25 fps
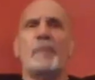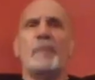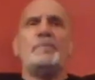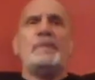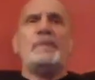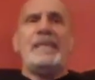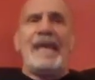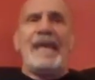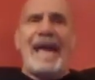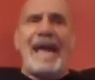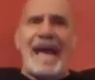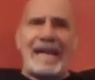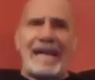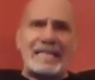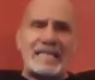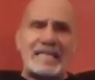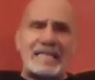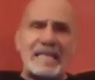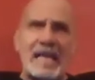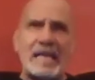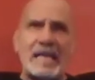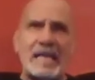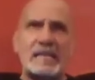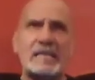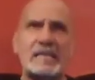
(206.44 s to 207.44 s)
the
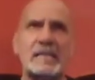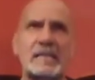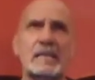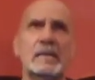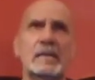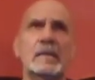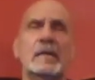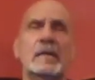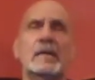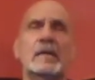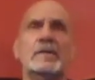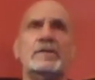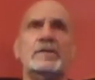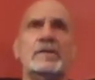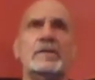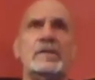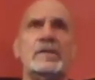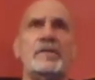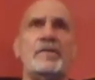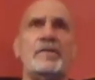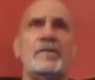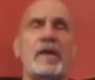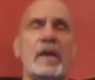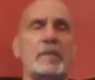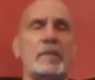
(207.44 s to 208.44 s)
accent, to
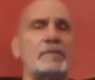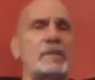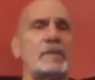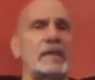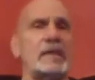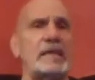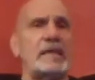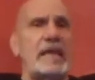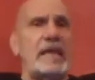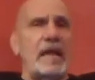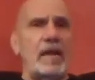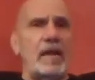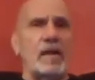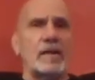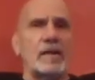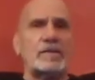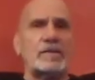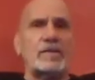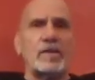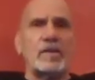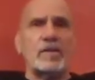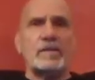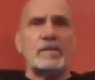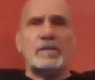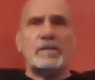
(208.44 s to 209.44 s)
develop the
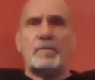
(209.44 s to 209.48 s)
character,